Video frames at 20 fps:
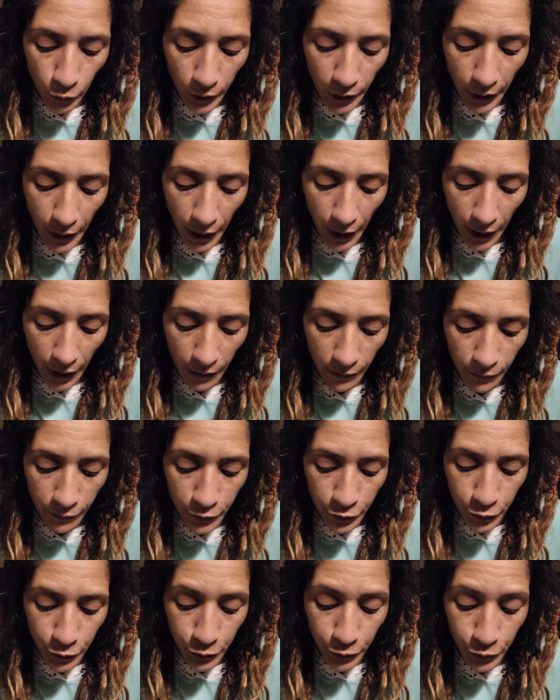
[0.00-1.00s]
we have
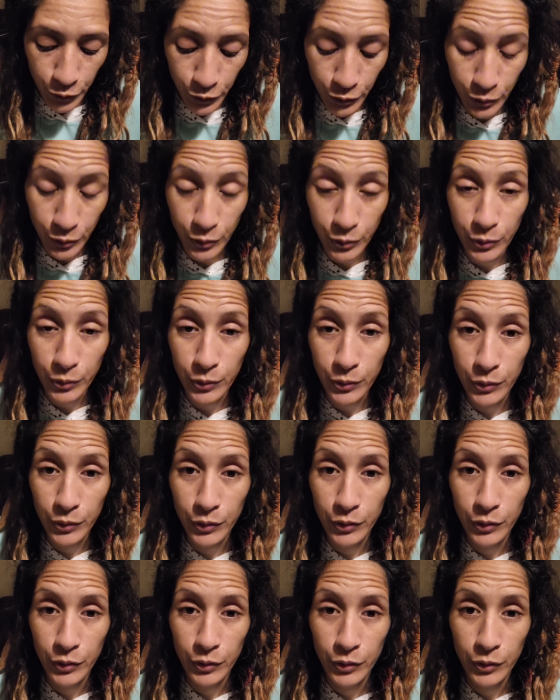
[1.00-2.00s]
to do.
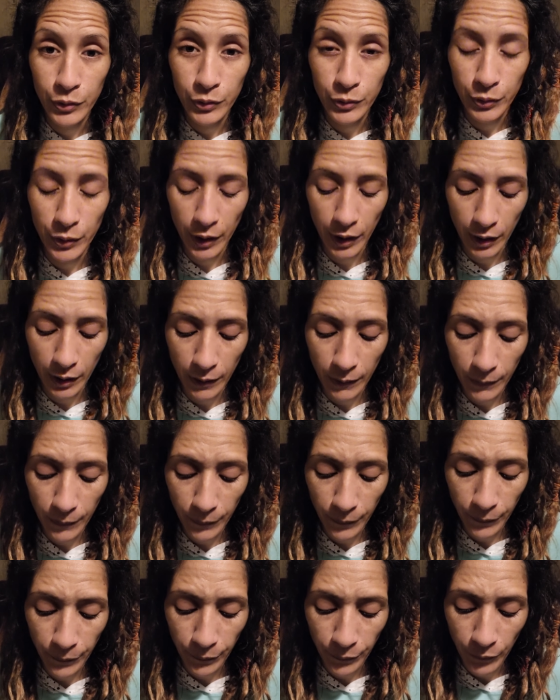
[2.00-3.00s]
Okay.
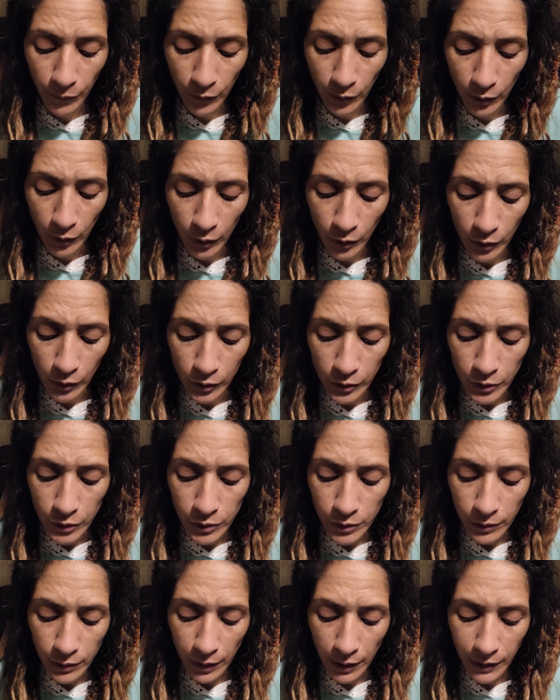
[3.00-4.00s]

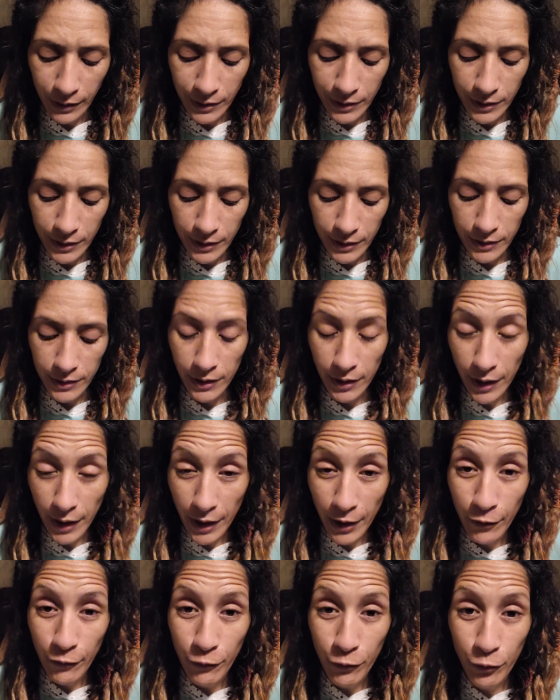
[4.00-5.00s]
So God sees
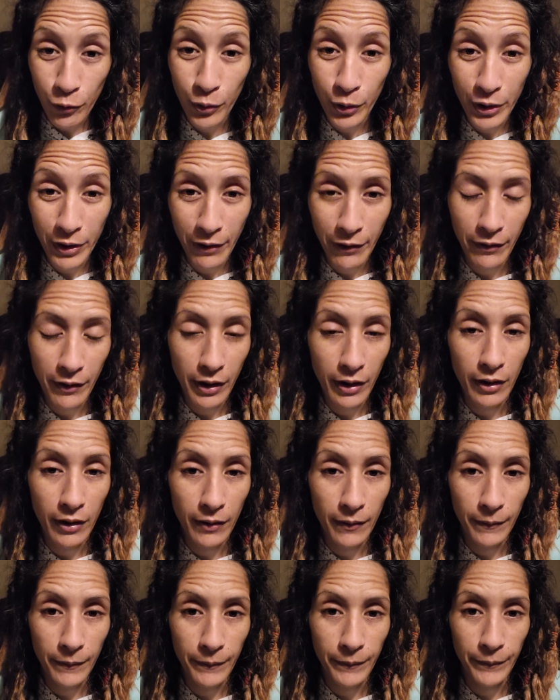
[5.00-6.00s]

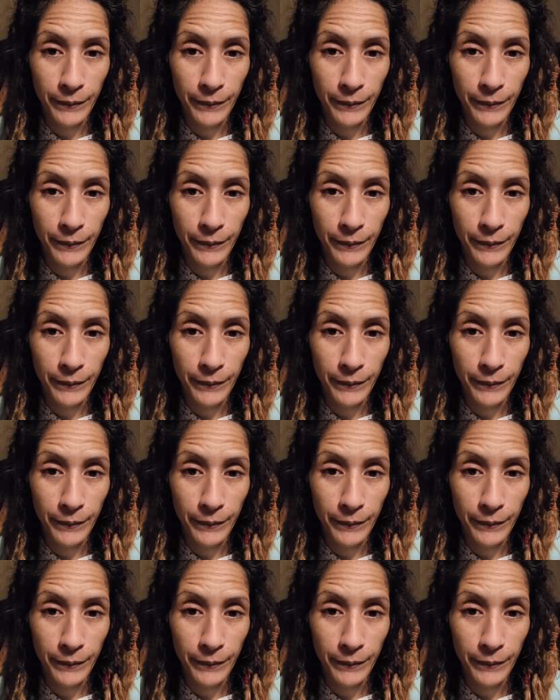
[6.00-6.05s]
everything.